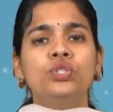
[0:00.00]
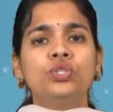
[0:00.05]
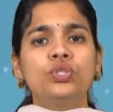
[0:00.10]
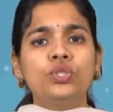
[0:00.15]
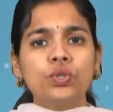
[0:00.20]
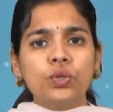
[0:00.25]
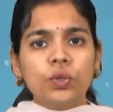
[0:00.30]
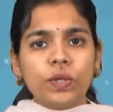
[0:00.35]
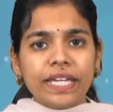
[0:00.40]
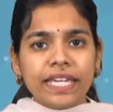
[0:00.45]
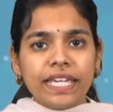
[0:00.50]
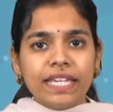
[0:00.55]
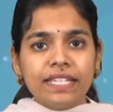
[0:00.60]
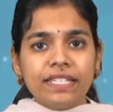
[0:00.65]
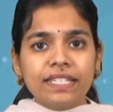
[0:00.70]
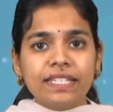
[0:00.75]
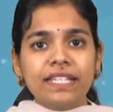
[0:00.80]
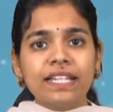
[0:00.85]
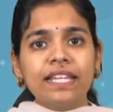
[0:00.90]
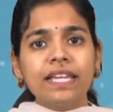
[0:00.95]
To
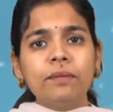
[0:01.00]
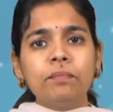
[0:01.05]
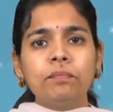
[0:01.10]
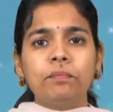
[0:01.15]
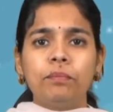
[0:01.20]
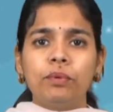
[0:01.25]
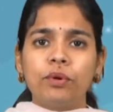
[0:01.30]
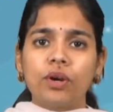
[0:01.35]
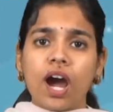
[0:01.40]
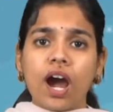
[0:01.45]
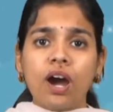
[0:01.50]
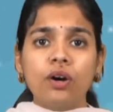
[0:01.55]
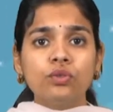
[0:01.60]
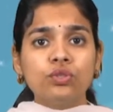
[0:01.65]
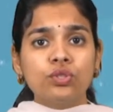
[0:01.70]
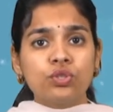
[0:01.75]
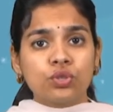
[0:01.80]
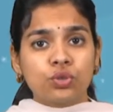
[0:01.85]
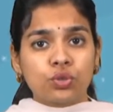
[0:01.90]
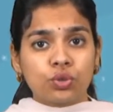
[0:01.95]
easily
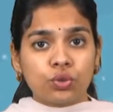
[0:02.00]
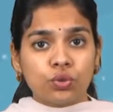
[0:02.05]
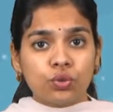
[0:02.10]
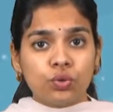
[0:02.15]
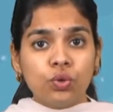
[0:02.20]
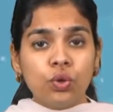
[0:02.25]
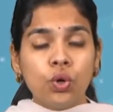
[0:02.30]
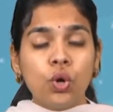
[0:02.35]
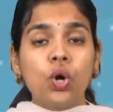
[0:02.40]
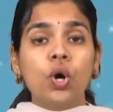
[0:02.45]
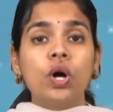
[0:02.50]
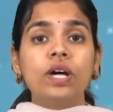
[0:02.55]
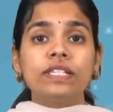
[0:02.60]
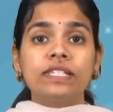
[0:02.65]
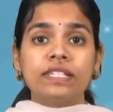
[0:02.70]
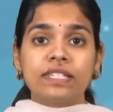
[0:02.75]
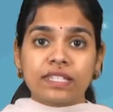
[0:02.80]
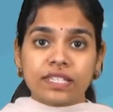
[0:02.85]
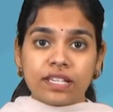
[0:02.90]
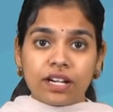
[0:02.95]
browse through,
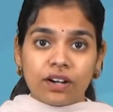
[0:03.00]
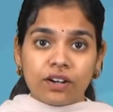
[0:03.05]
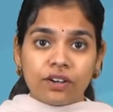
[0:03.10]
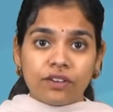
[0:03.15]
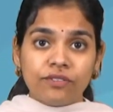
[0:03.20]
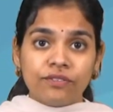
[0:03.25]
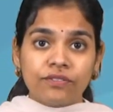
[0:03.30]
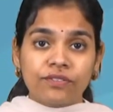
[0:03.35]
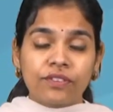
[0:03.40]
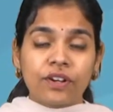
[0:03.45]
surf